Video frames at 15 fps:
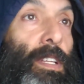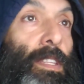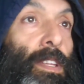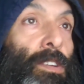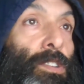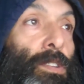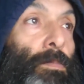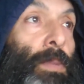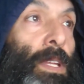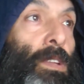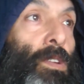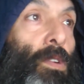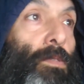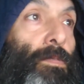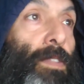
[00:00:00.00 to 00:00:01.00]
there should be
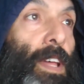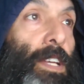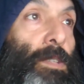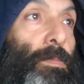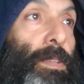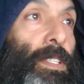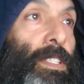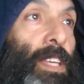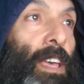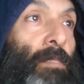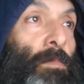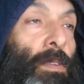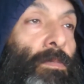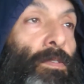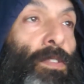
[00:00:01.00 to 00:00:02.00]
no flesh be
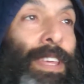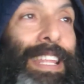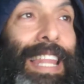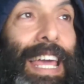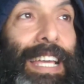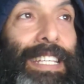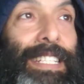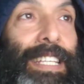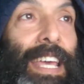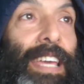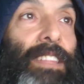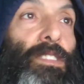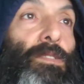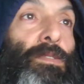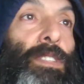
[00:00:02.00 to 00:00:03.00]
saved, but for the elect's
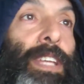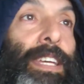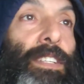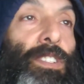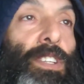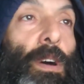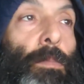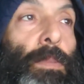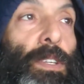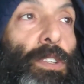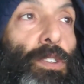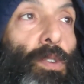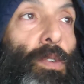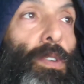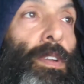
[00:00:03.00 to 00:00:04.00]
sake those days shall be
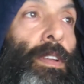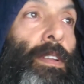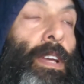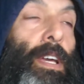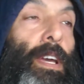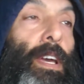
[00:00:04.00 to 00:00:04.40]
shortened.